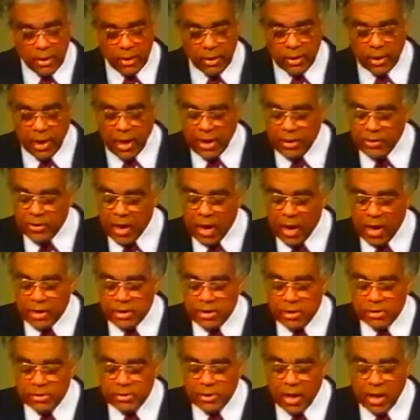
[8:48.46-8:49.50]
yet I
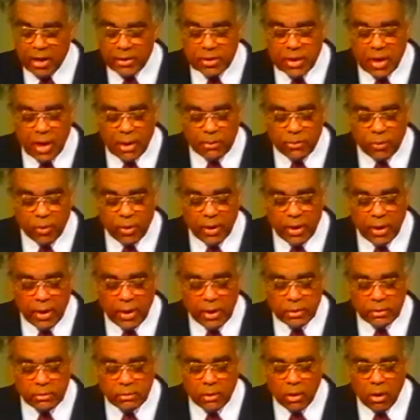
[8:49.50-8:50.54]
could not
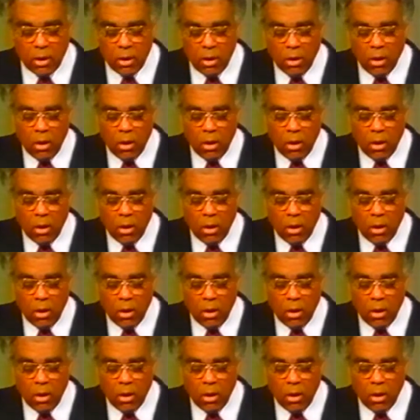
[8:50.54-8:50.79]
comprehend